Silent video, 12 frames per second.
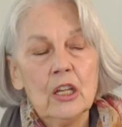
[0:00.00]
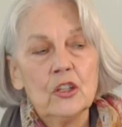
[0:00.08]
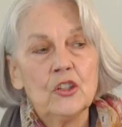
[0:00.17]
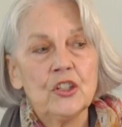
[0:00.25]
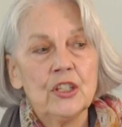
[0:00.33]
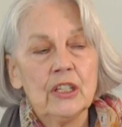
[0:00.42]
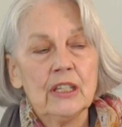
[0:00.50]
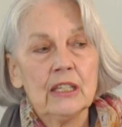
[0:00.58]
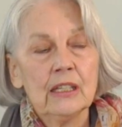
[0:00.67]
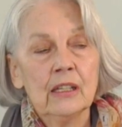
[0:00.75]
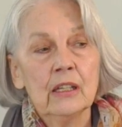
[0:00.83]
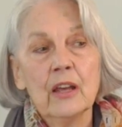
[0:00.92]
She
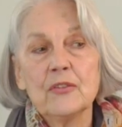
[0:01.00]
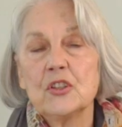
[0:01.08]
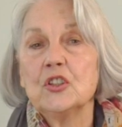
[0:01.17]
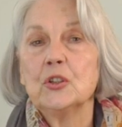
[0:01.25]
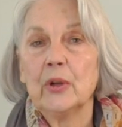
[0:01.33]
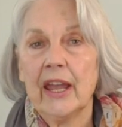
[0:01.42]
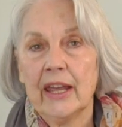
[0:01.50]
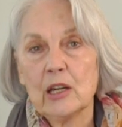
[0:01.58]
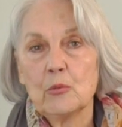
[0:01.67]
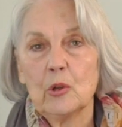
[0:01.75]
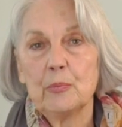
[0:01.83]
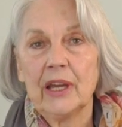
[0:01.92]
loves to do
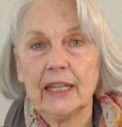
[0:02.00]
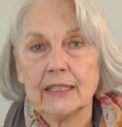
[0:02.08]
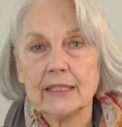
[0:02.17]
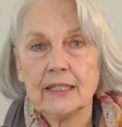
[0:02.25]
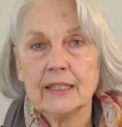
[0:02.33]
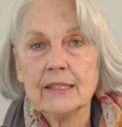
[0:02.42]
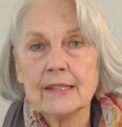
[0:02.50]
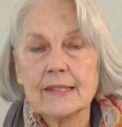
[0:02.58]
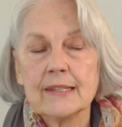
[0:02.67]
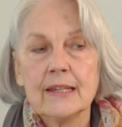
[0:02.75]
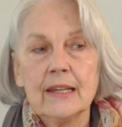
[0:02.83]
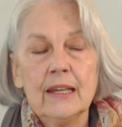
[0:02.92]
animal
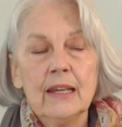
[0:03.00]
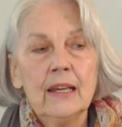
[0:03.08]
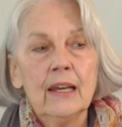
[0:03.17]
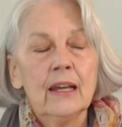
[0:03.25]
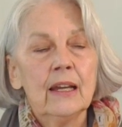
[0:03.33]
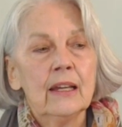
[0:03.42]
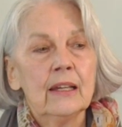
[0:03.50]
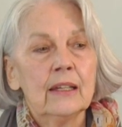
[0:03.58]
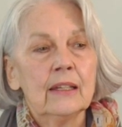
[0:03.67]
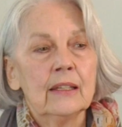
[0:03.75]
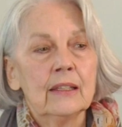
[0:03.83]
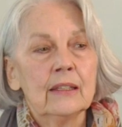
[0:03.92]
paintings,
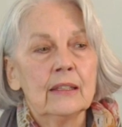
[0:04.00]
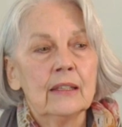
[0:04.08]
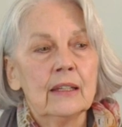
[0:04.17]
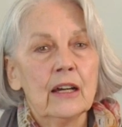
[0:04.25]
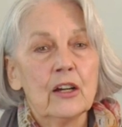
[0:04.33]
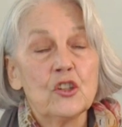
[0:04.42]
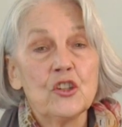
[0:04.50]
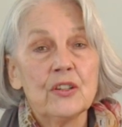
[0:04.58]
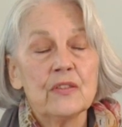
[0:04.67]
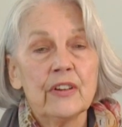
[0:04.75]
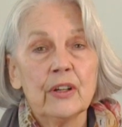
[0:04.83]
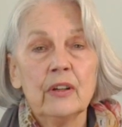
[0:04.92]
and
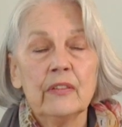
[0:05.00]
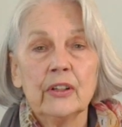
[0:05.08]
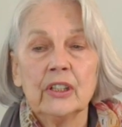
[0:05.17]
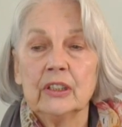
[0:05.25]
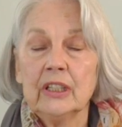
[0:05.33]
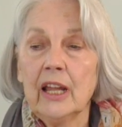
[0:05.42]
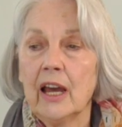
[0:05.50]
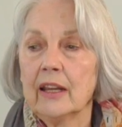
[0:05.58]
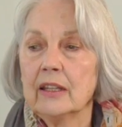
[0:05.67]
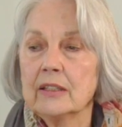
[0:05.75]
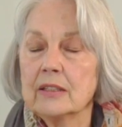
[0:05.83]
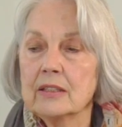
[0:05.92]
she's very, very good at it.